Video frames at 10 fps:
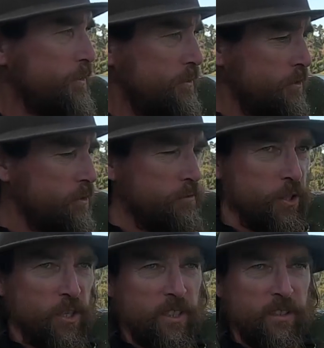Took us
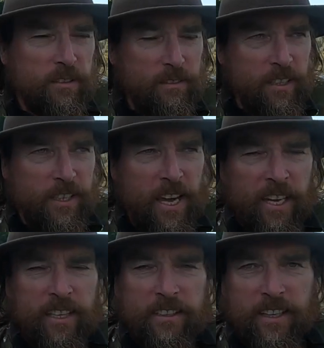fishing
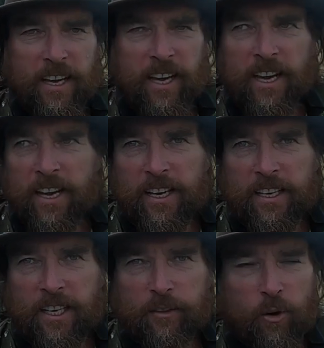again, and
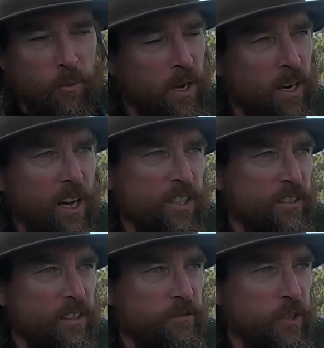I thought, well,
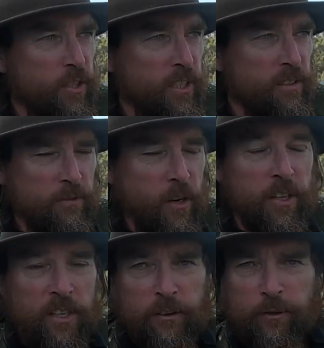this fishing is very
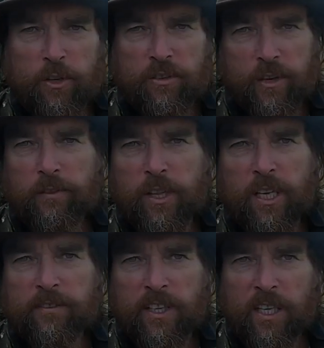different to everything
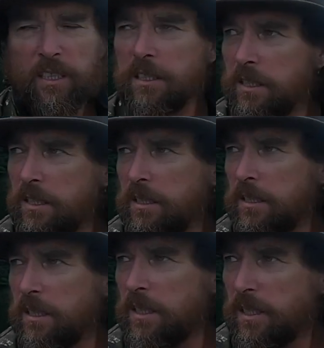I've done,
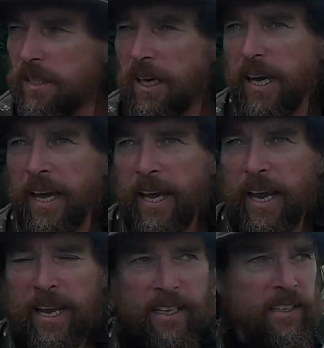
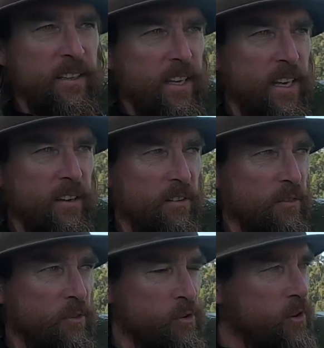and it
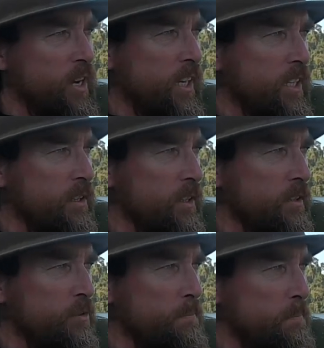really
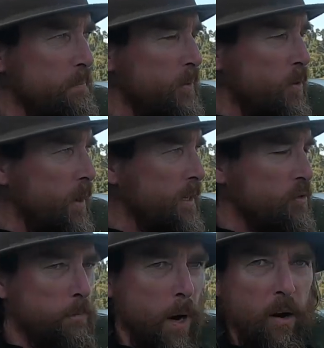quite
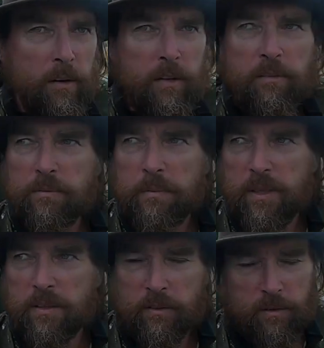inspiring because
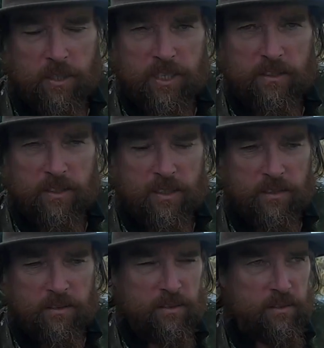
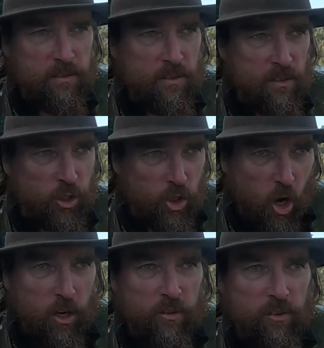the
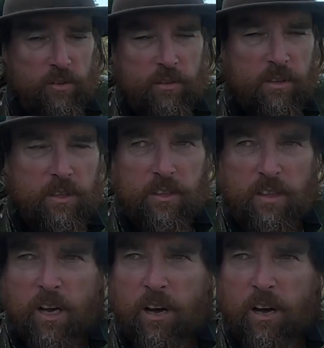shots are